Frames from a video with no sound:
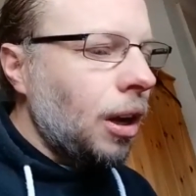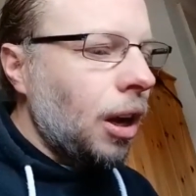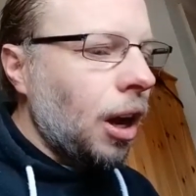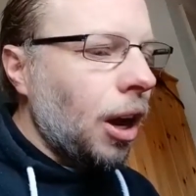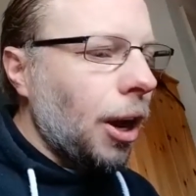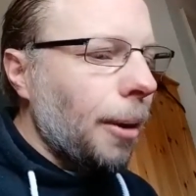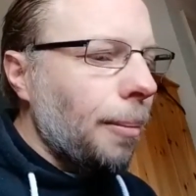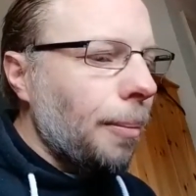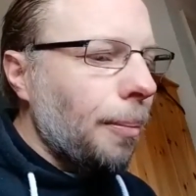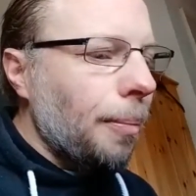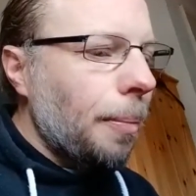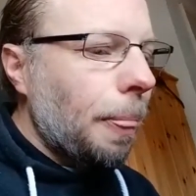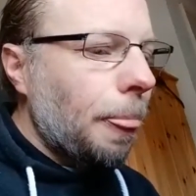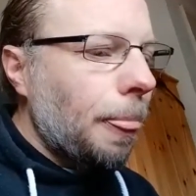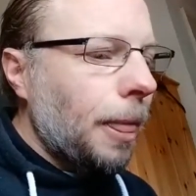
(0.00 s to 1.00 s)
And
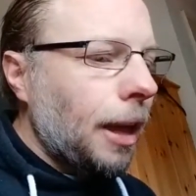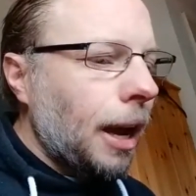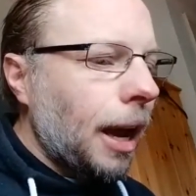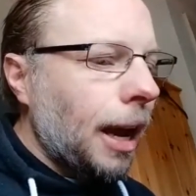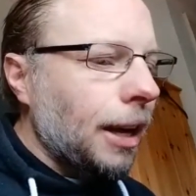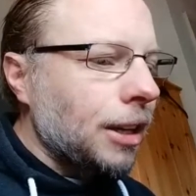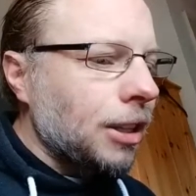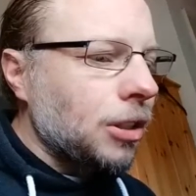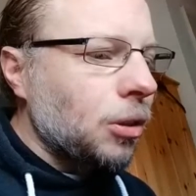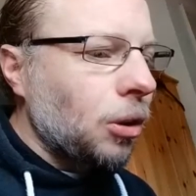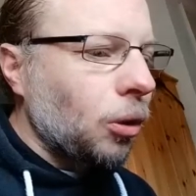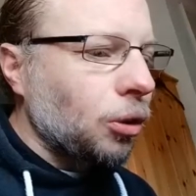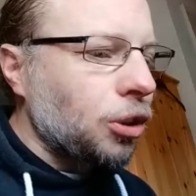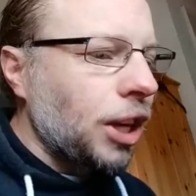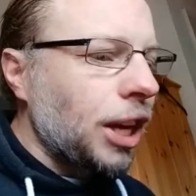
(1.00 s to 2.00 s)
it's
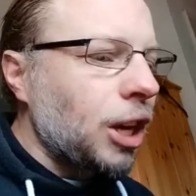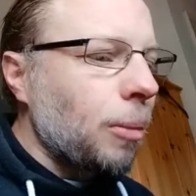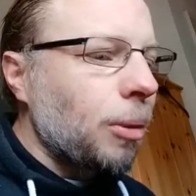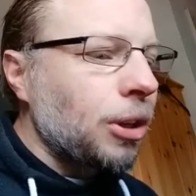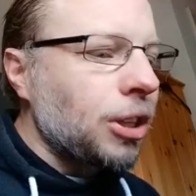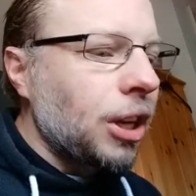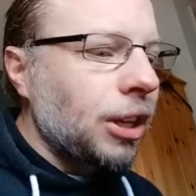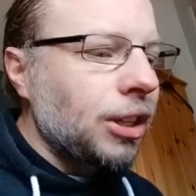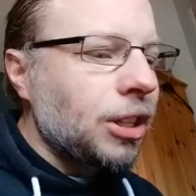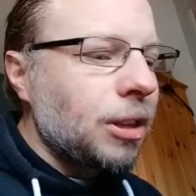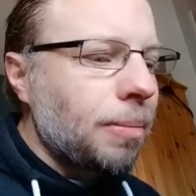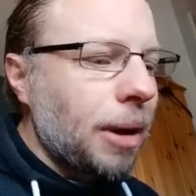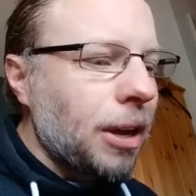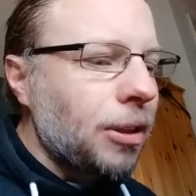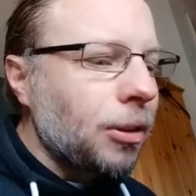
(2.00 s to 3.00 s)
called Jacob Returns to
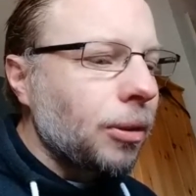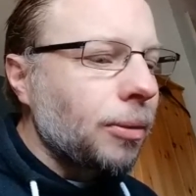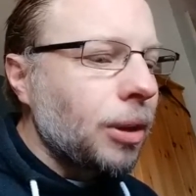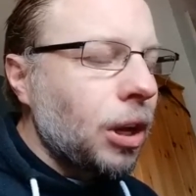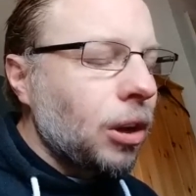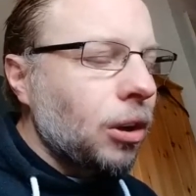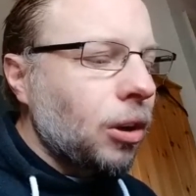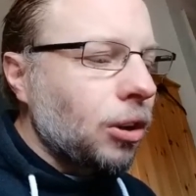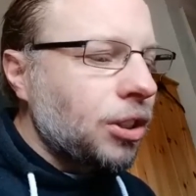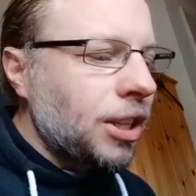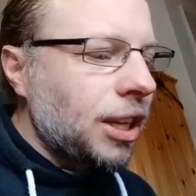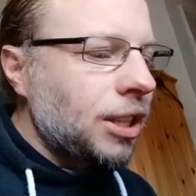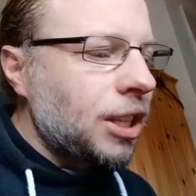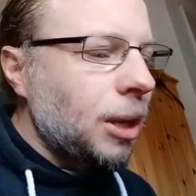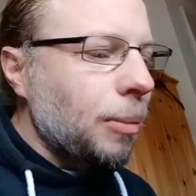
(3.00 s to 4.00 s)
Bethel. God
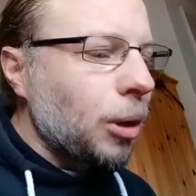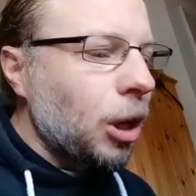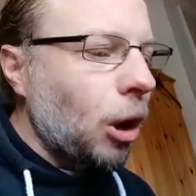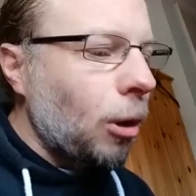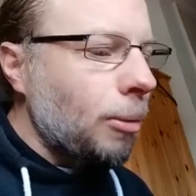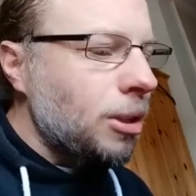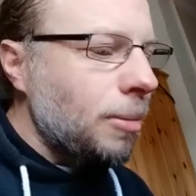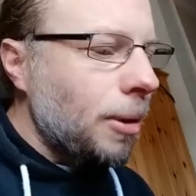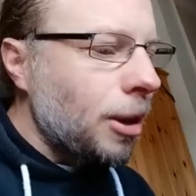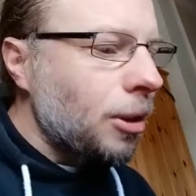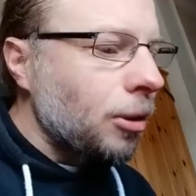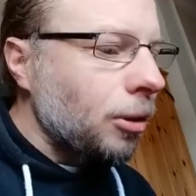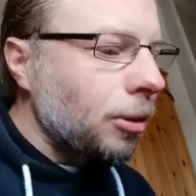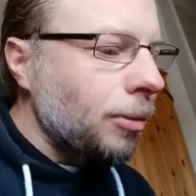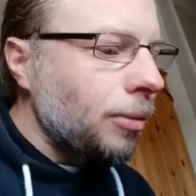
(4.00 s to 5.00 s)
says to him, "Go up to
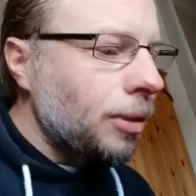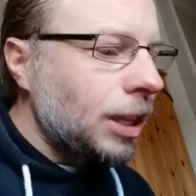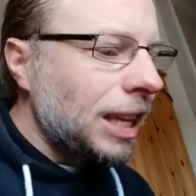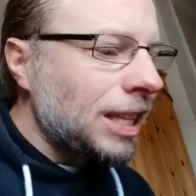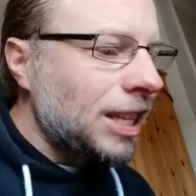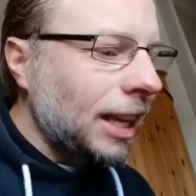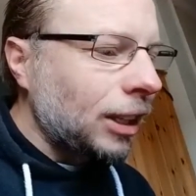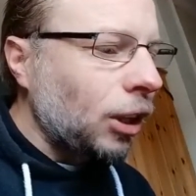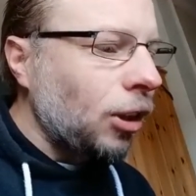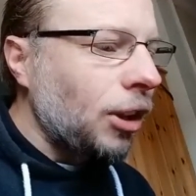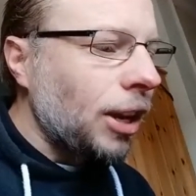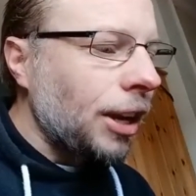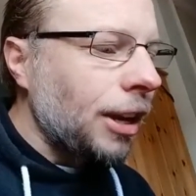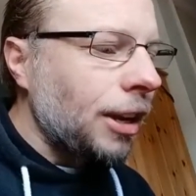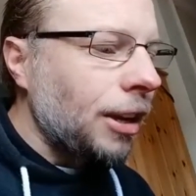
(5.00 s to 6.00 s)
Bethel, settle
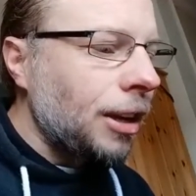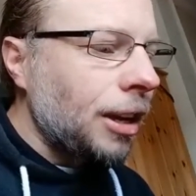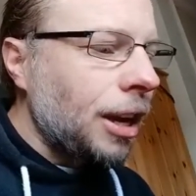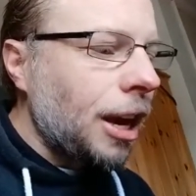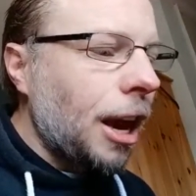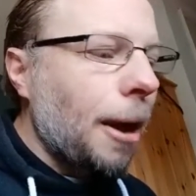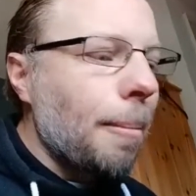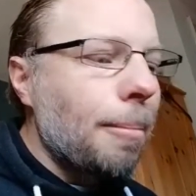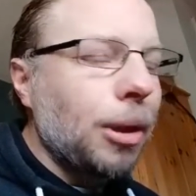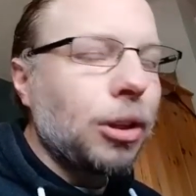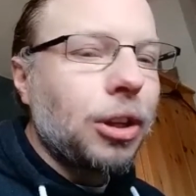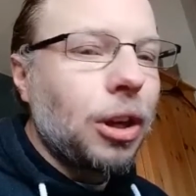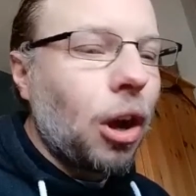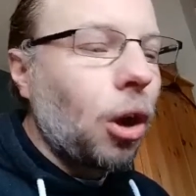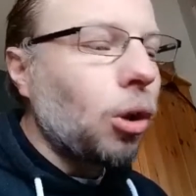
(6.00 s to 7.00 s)
there, and build
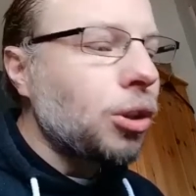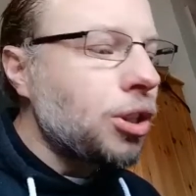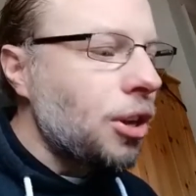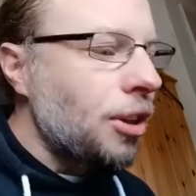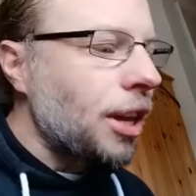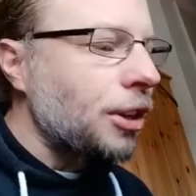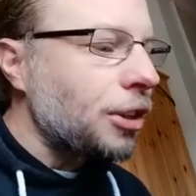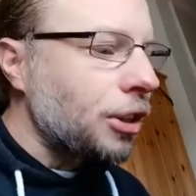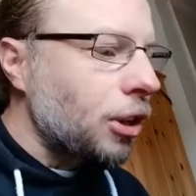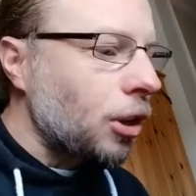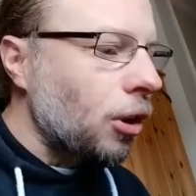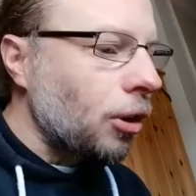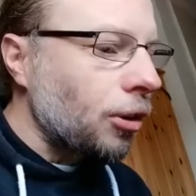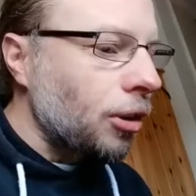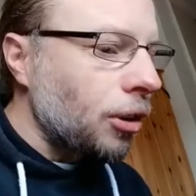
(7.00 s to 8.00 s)
an altar there to
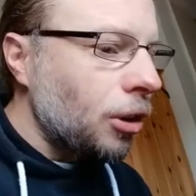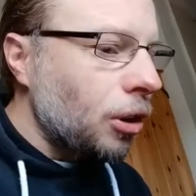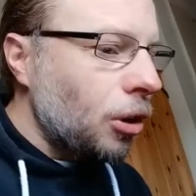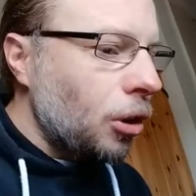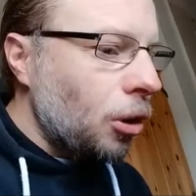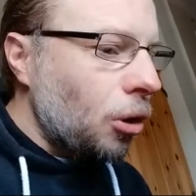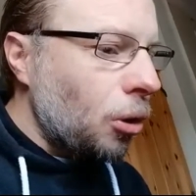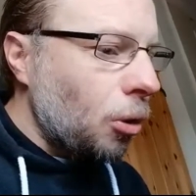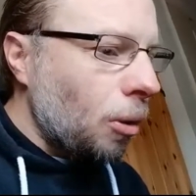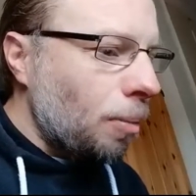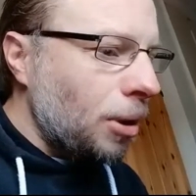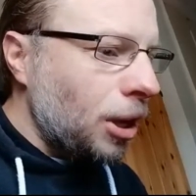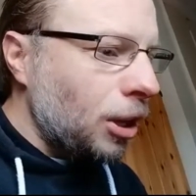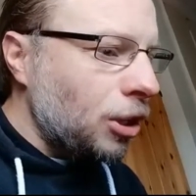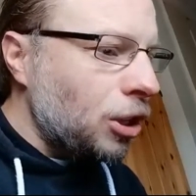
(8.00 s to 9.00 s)
God, who
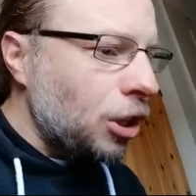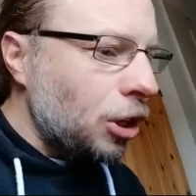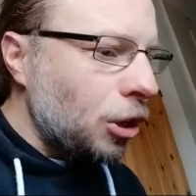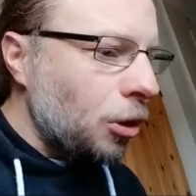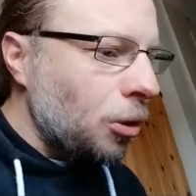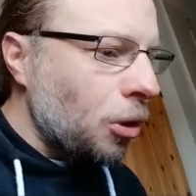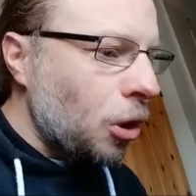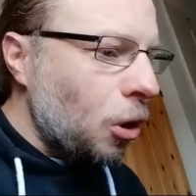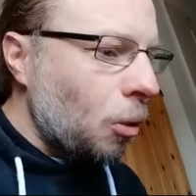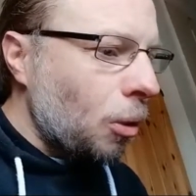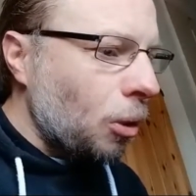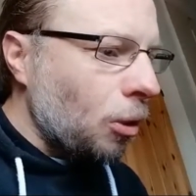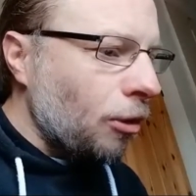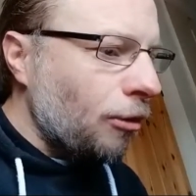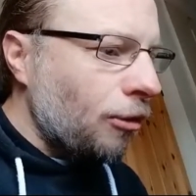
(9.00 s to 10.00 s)
appeared to you when
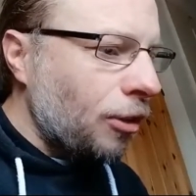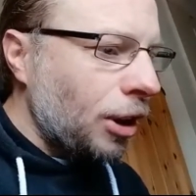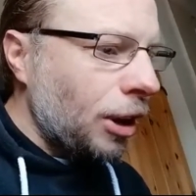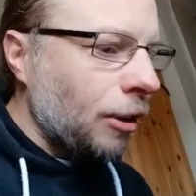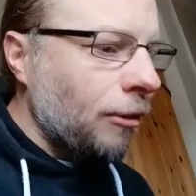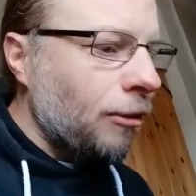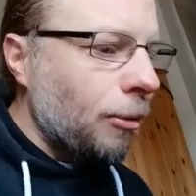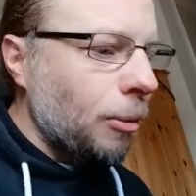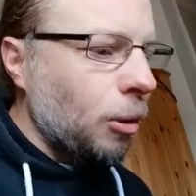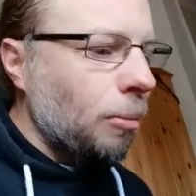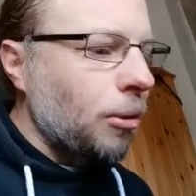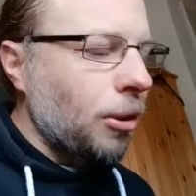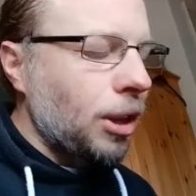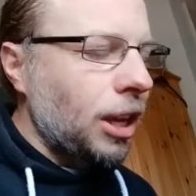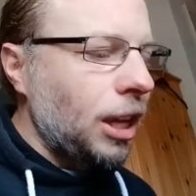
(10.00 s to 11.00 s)
you were fleeing from your
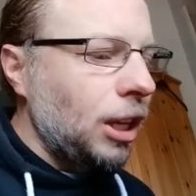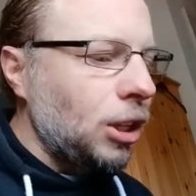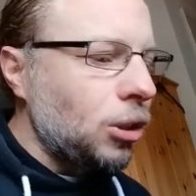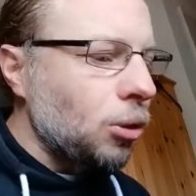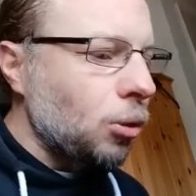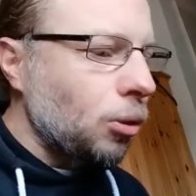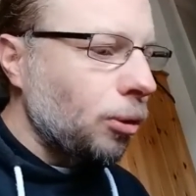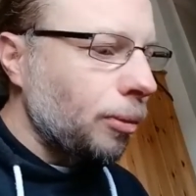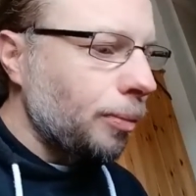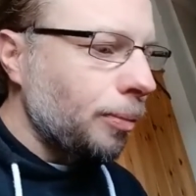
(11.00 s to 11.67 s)
brother Esau."